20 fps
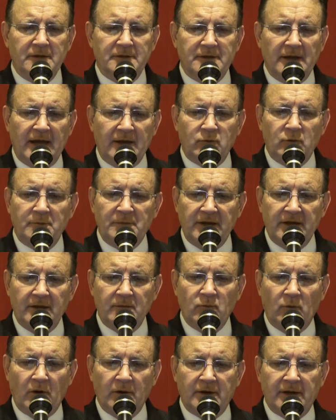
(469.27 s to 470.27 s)
Dad would
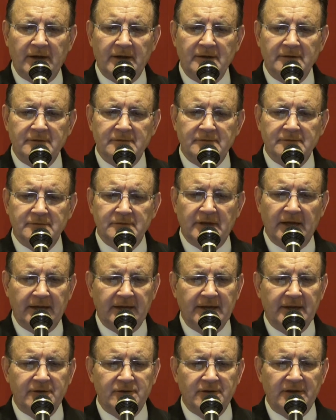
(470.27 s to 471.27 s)
begin working,
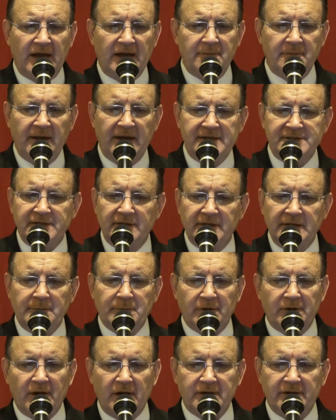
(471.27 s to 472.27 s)
getting into that amazingly
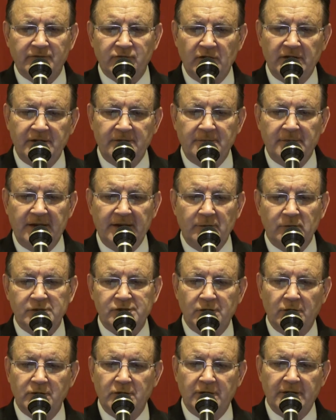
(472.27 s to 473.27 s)
productive rhythm that he was
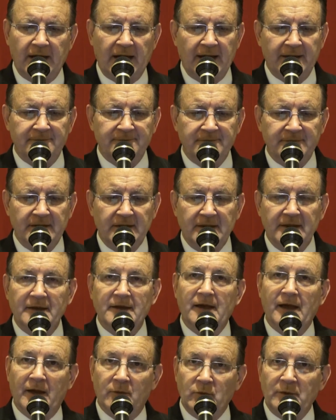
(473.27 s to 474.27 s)
so good at,
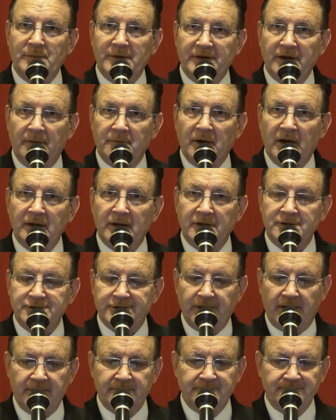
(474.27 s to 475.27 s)
and we'd be done by
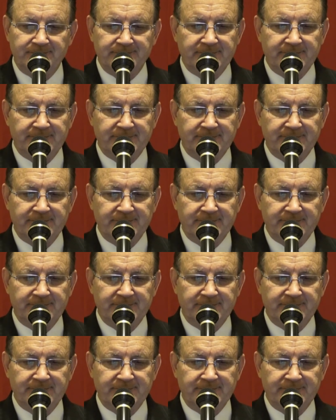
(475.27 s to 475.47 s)
lunchtime.